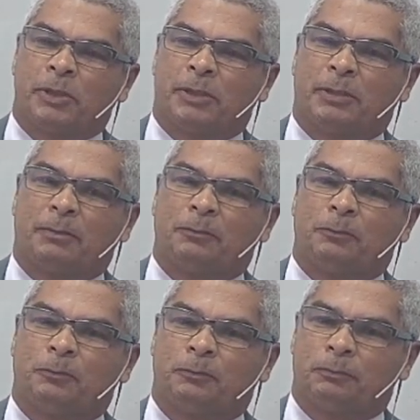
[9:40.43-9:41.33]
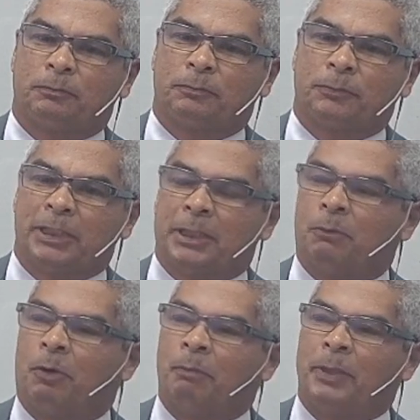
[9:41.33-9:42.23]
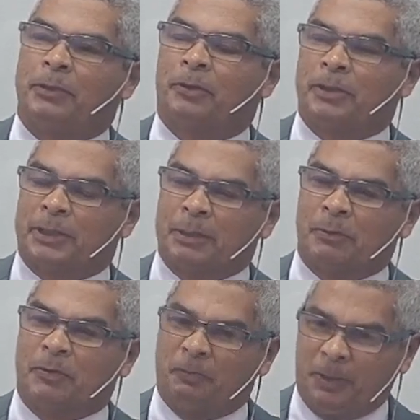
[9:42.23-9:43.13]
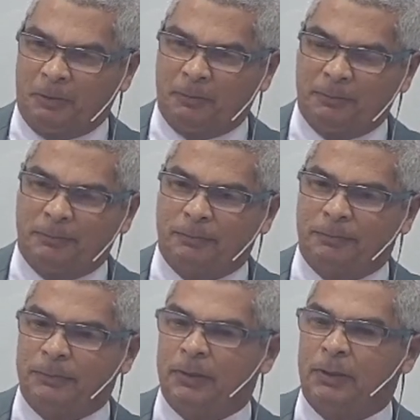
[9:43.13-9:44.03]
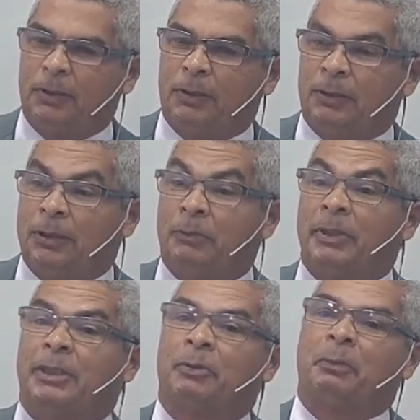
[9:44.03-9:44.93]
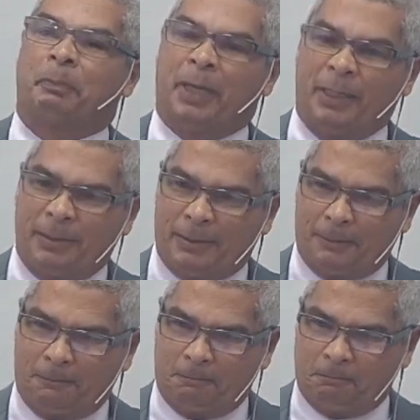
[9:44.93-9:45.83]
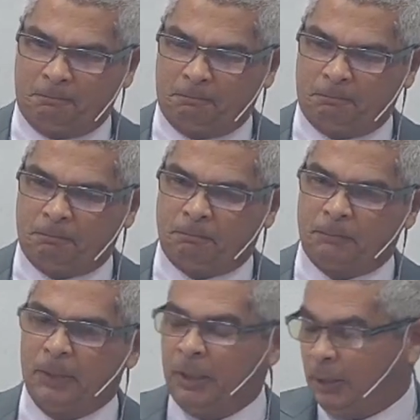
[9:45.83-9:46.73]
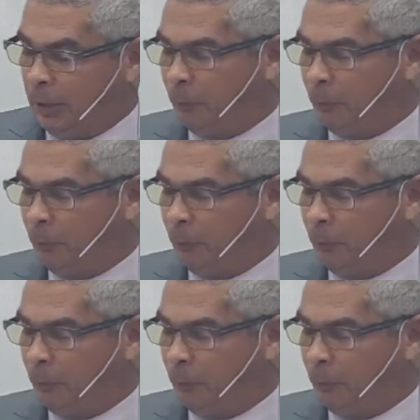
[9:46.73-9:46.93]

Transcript: And how many people at this moment in which we are living don't have peace?